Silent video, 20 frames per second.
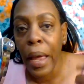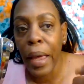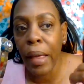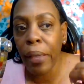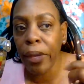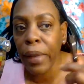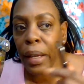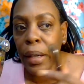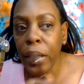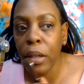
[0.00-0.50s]

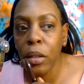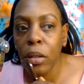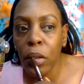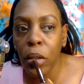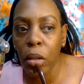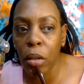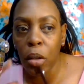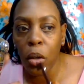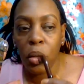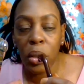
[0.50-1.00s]
and let it
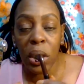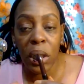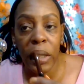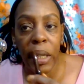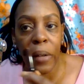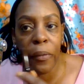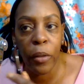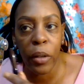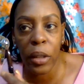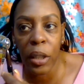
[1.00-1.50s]
you know
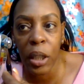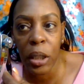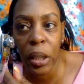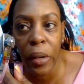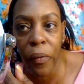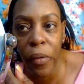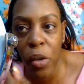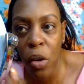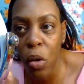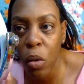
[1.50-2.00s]
sit for just
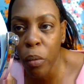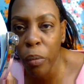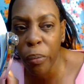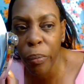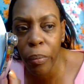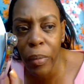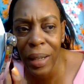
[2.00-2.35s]
a few